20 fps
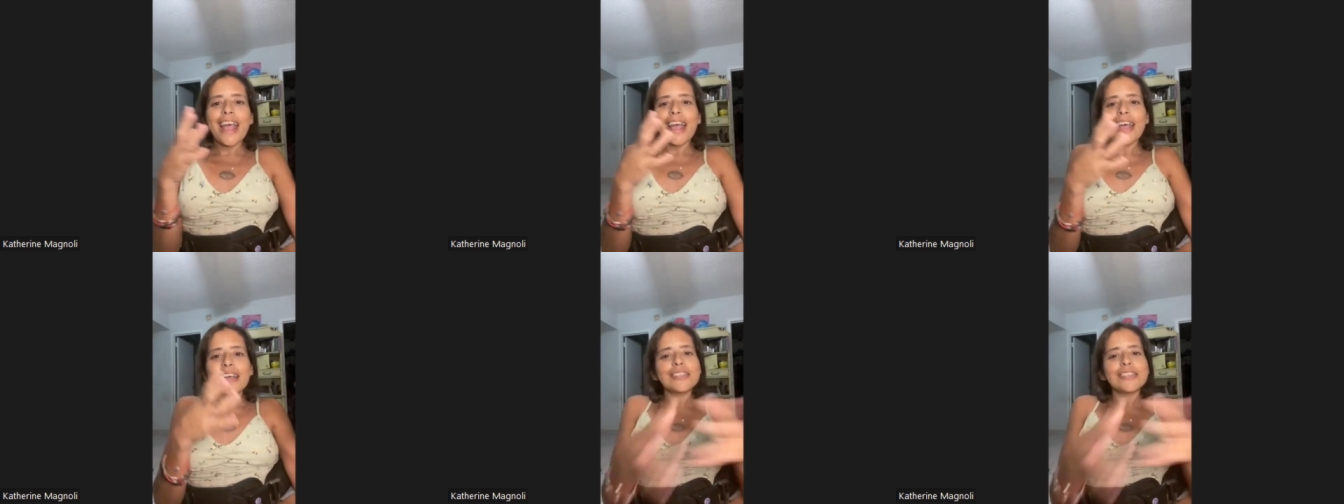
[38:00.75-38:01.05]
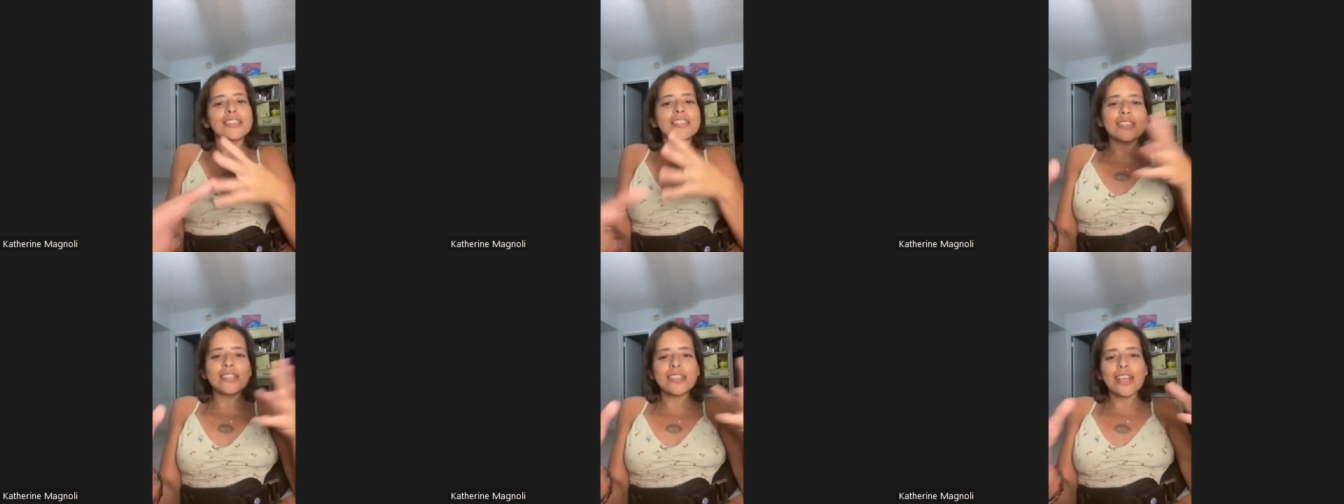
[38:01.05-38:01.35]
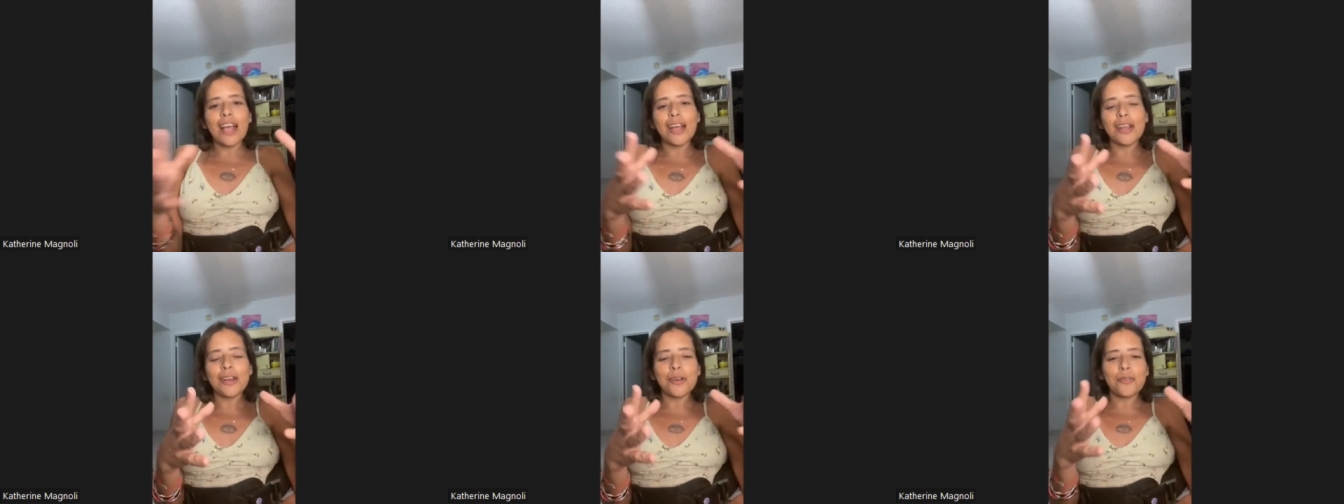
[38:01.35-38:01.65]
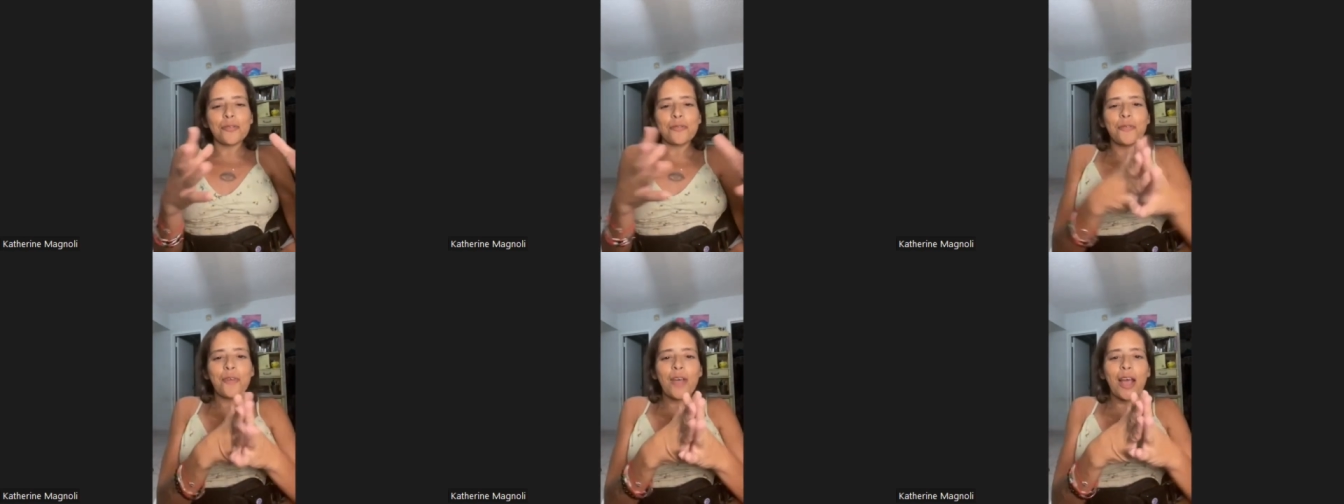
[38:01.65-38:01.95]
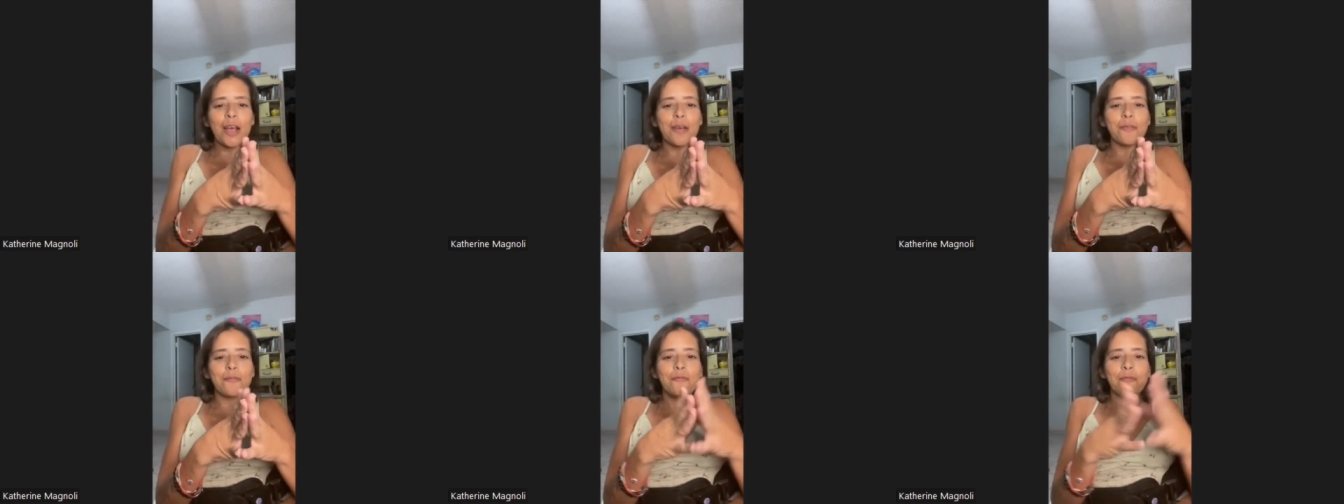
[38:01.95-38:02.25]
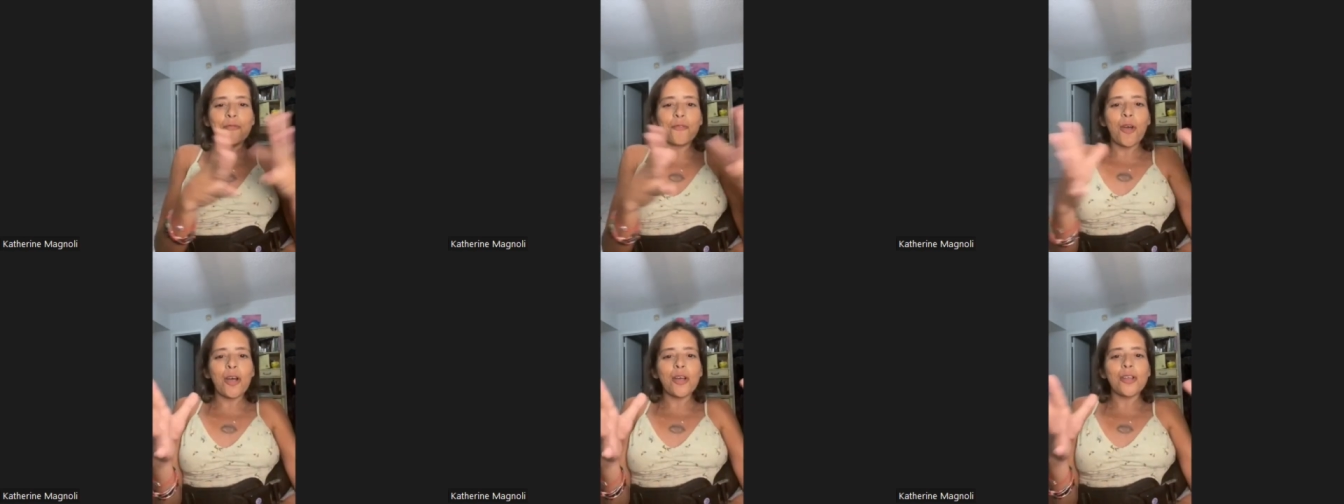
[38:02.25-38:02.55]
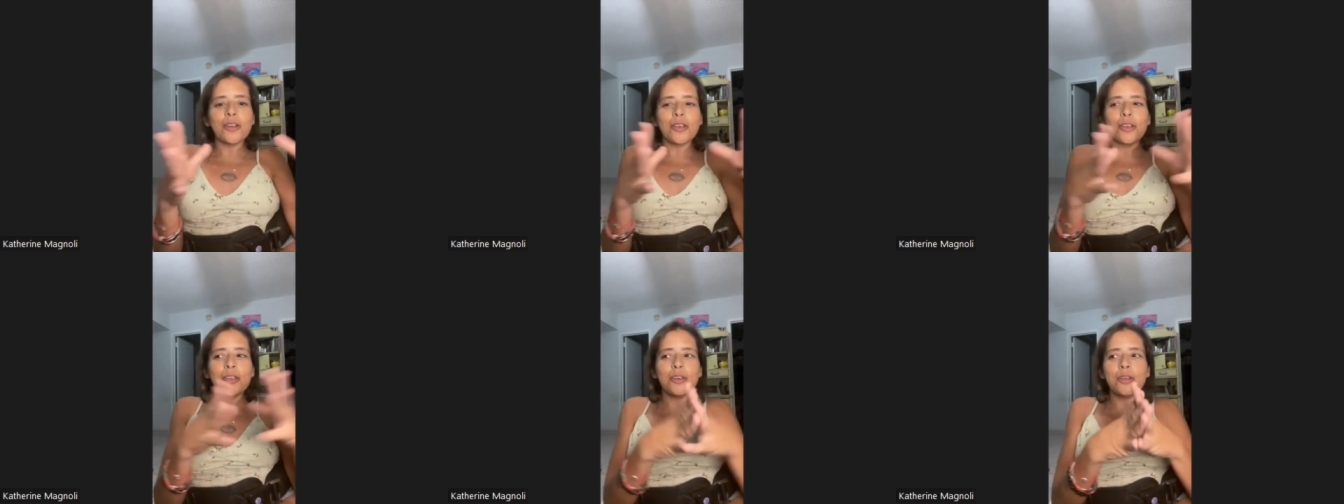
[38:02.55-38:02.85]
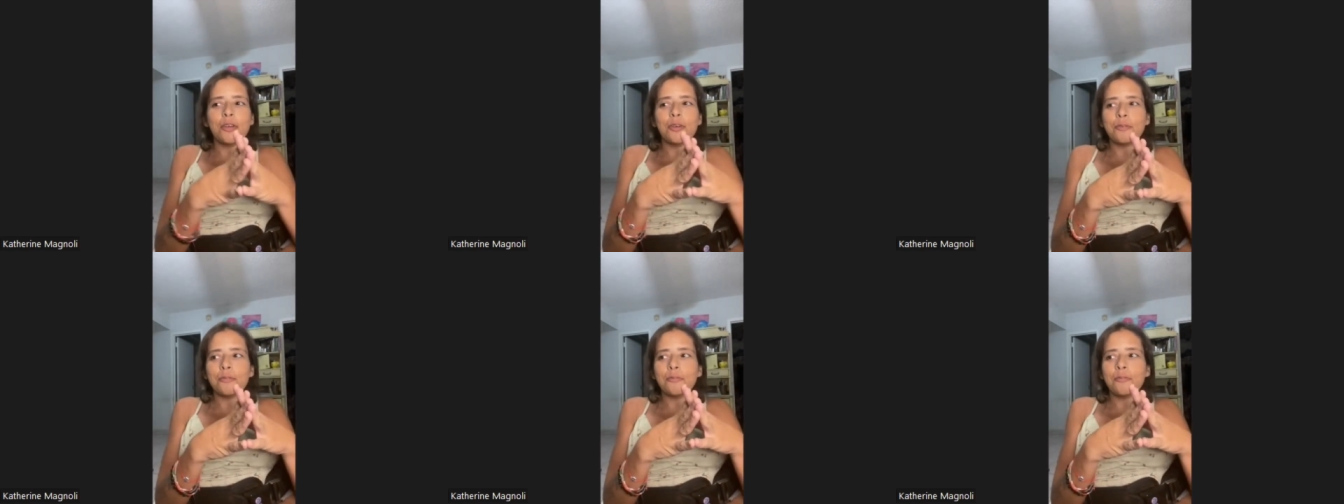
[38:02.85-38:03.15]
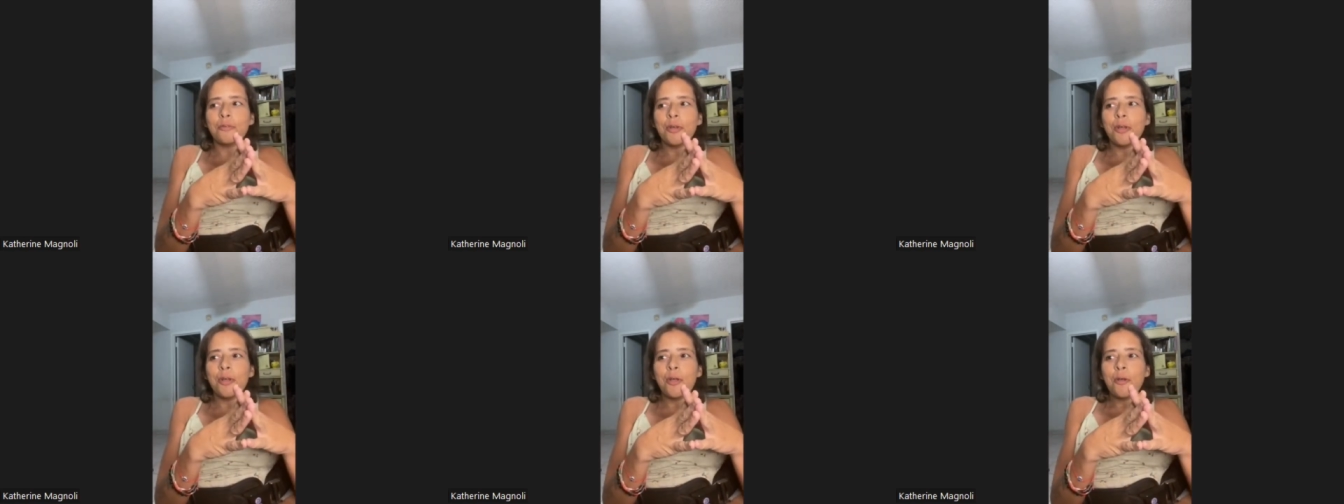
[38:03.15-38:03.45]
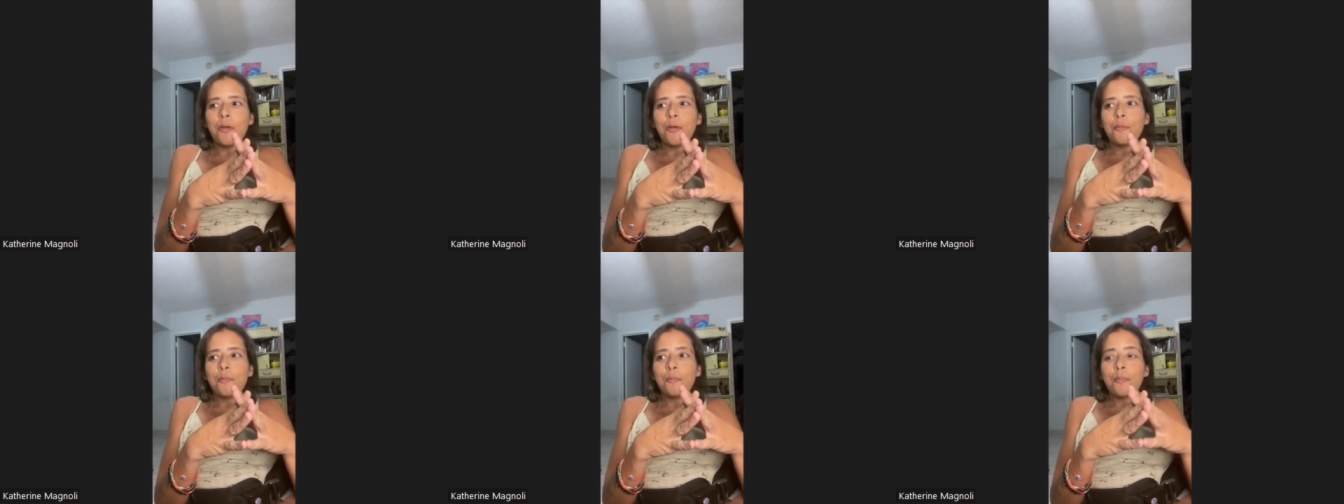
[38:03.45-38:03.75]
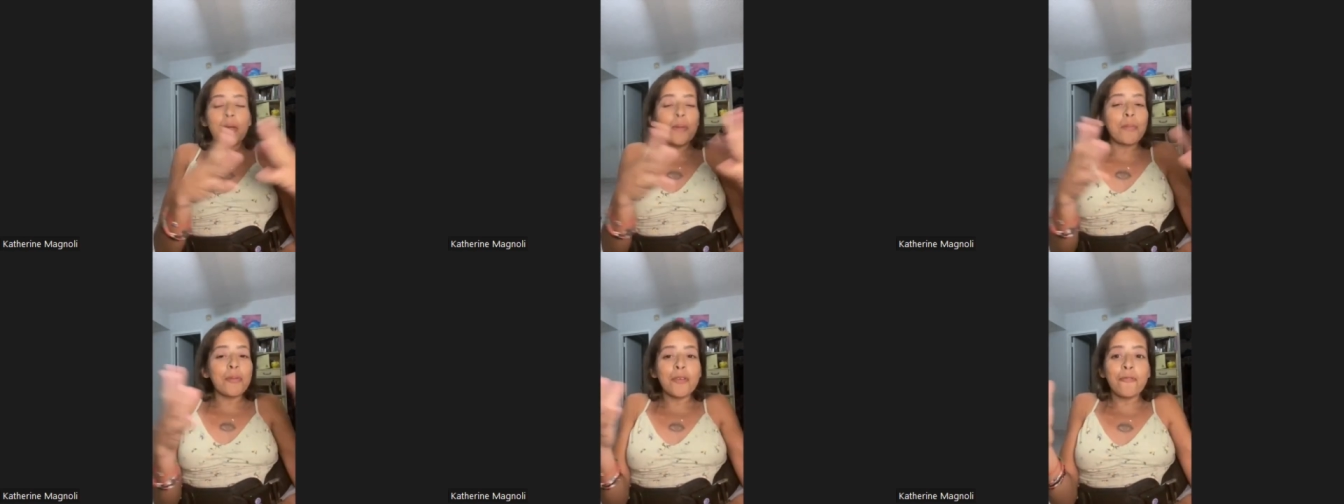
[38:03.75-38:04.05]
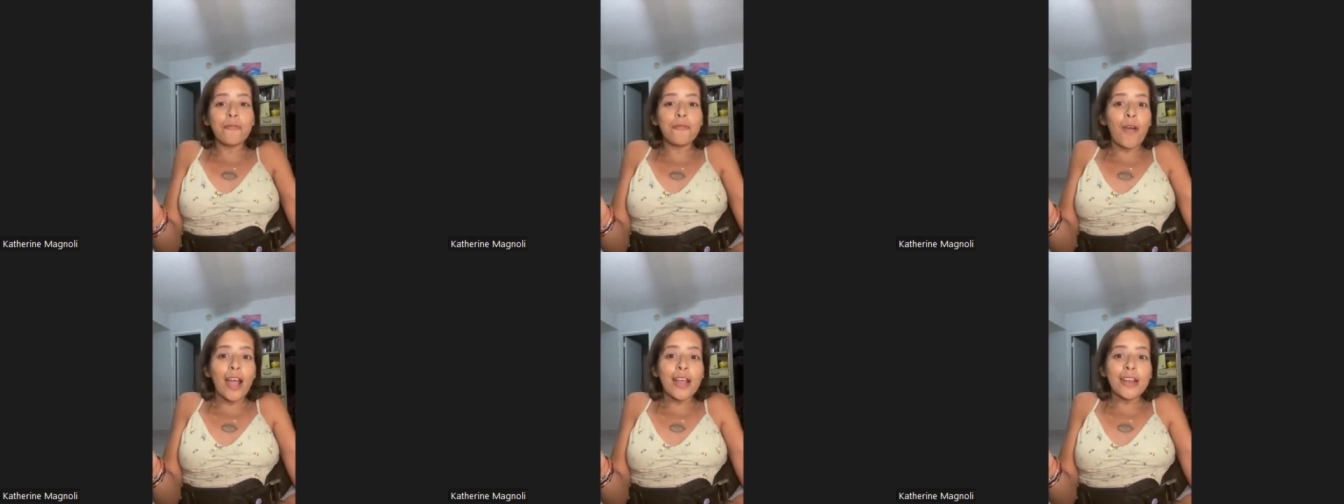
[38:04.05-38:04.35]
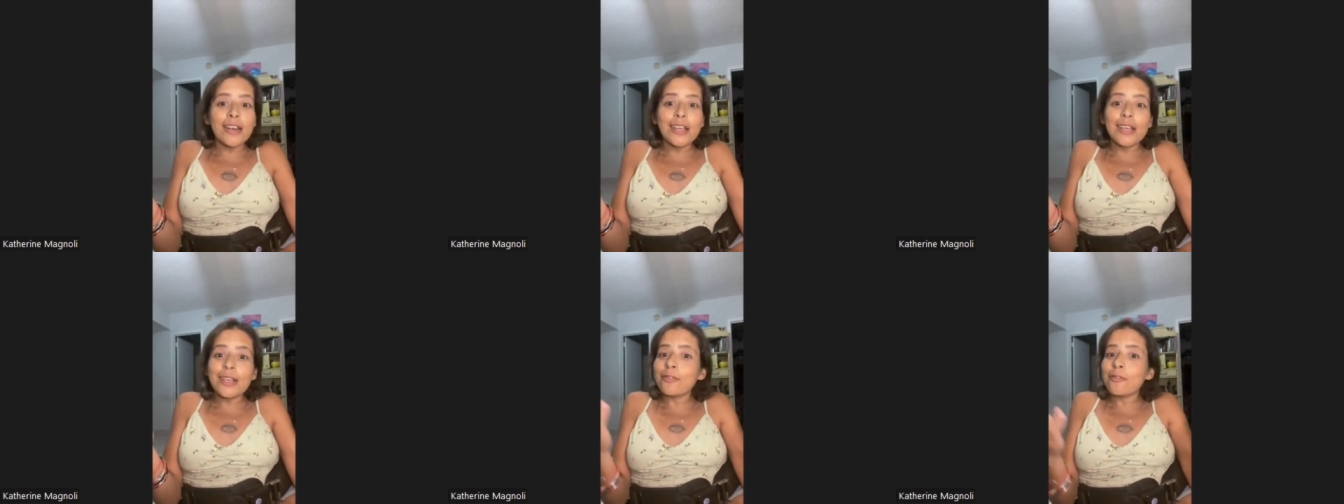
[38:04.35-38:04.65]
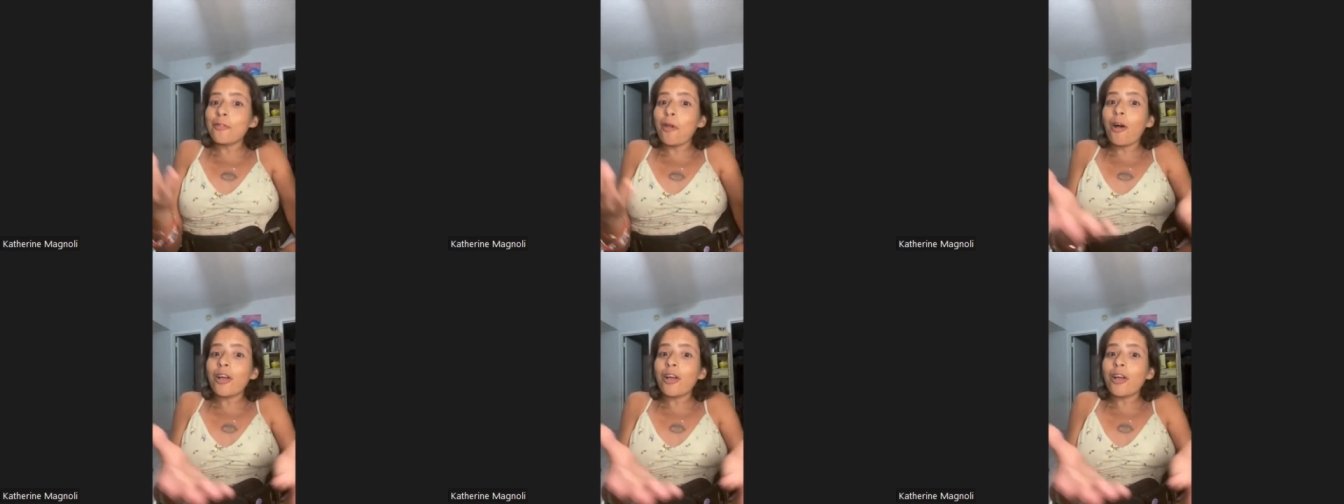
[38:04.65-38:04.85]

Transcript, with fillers: and just kind of have fun, you know, Maybe finding